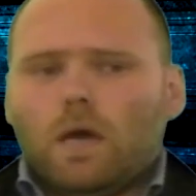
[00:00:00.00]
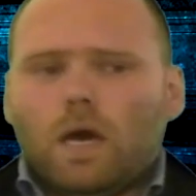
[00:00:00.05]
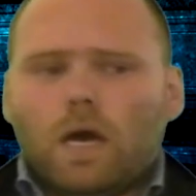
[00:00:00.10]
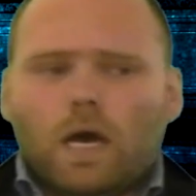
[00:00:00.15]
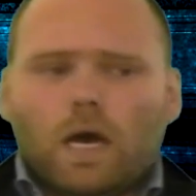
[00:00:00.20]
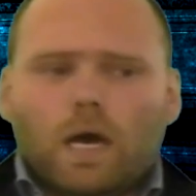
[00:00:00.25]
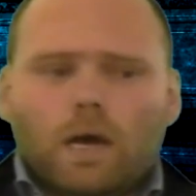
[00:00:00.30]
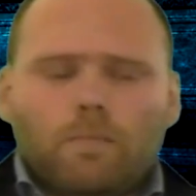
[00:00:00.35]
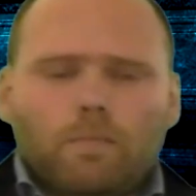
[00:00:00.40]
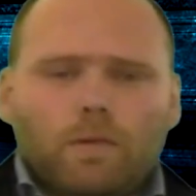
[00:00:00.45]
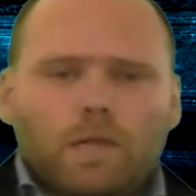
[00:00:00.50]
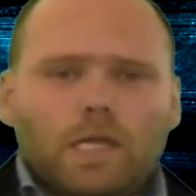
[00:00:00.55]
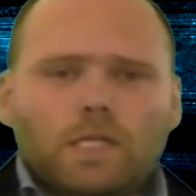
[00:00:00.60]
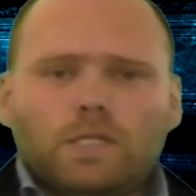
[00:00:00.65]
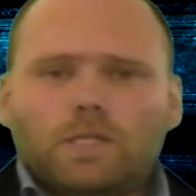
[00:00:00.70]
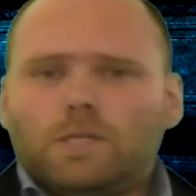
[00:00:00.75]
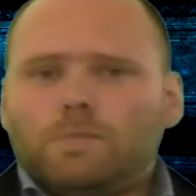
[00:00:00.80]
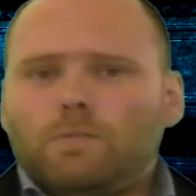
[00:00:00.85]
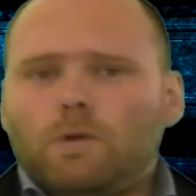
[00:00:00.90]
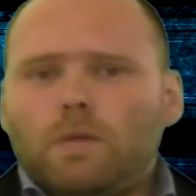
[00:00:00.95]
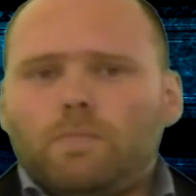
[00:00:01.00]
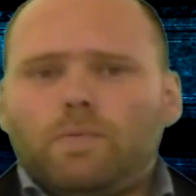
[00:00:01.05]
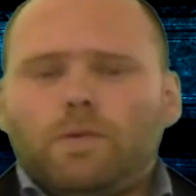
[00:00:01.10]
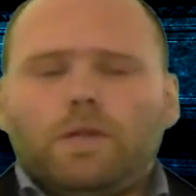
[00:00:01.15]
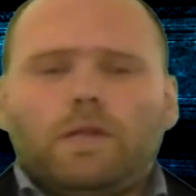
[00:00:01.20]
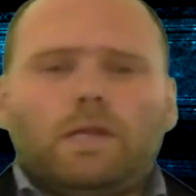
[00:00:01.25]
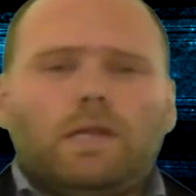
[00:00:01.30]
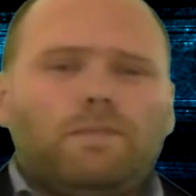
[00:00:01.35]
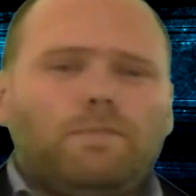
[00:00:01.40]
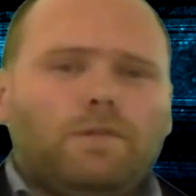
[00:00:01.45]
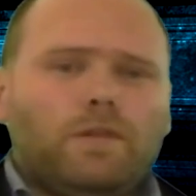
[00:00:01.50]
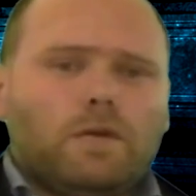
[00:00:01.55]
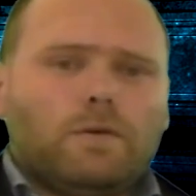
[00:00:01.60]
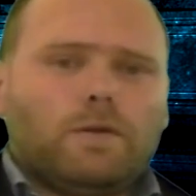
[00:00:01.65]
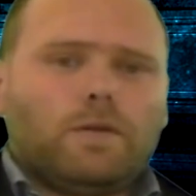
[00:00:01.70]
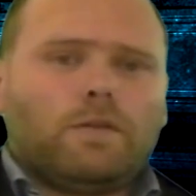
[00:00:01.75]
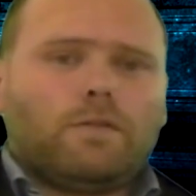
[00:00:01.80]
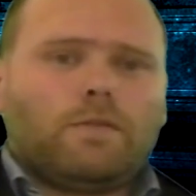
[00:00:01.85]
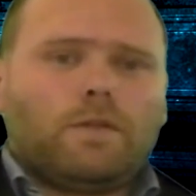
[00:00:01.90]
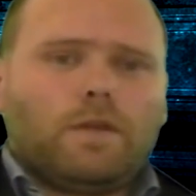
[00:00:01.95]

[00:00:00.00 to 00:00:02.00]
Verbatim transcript: Um, but that's just my opinion. Let me know what you